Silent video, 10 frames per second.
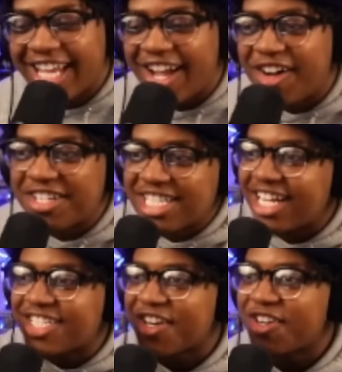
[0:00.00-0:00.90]
they all
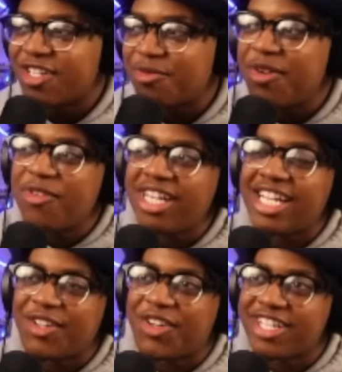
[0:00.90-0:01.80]
take turns. Well,
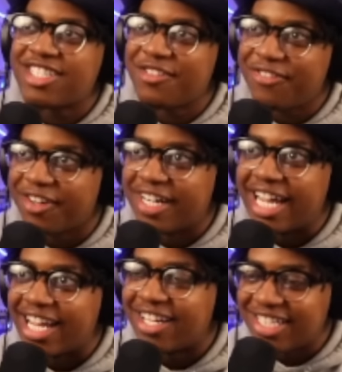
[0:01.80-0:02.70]
really, Christopher
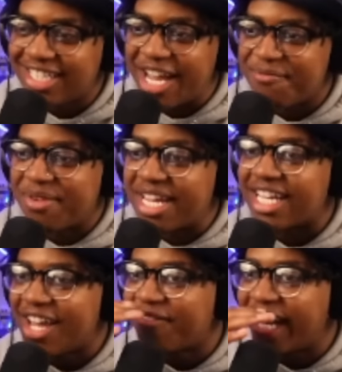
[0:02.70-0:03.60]
and
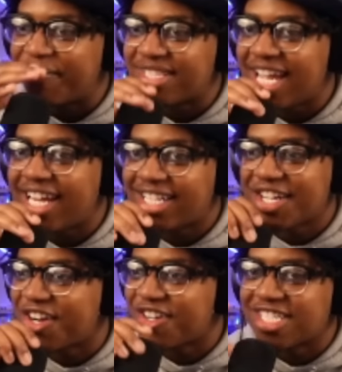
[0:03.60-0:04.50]
Benny have like been taking
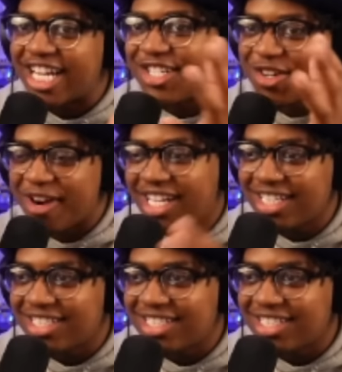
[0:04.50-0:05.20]
turns like directing